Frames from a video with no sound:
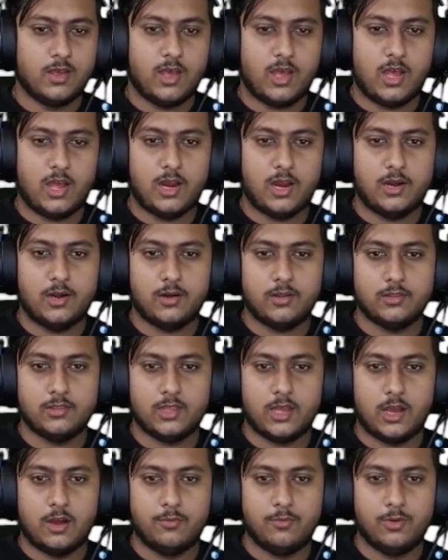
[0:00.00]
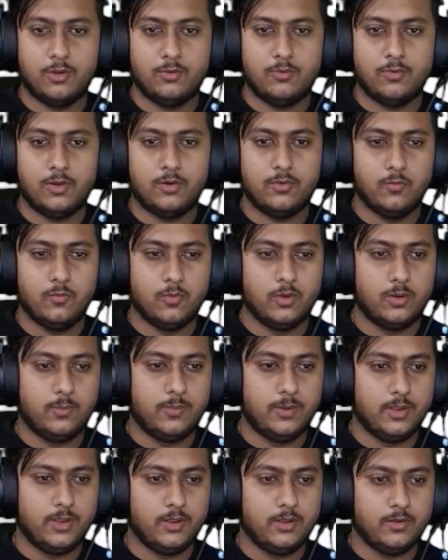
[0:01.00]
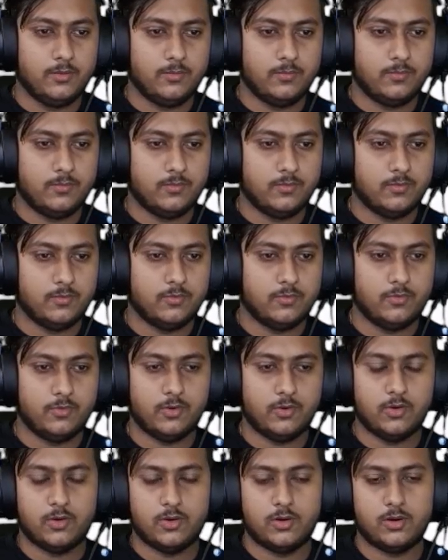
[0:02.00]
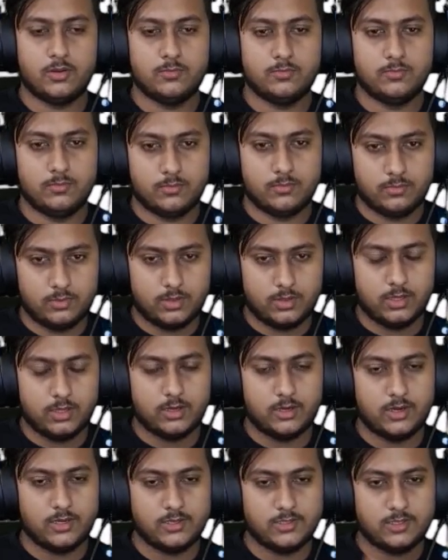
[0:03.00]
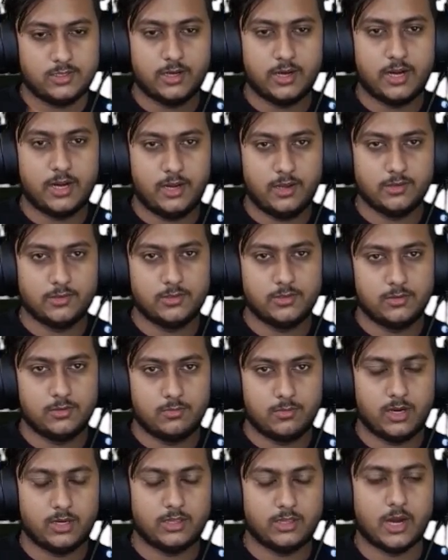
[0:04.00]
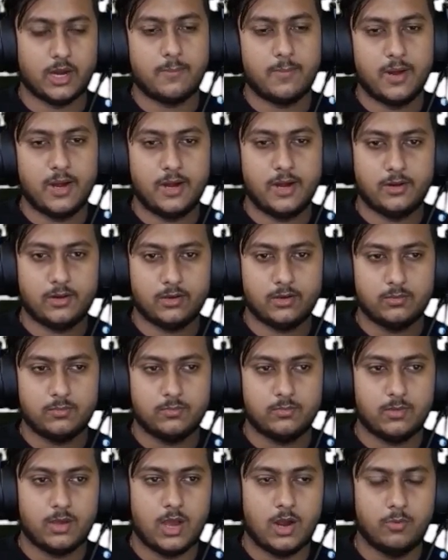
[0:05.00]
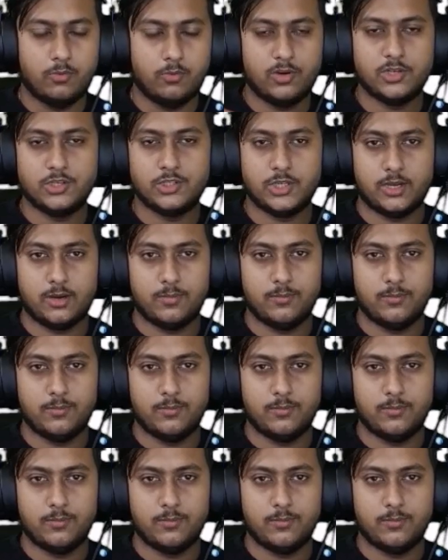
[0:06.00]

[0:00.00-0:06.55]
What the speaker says: And the outer one will be for the disk radius, right? That plate outer shell.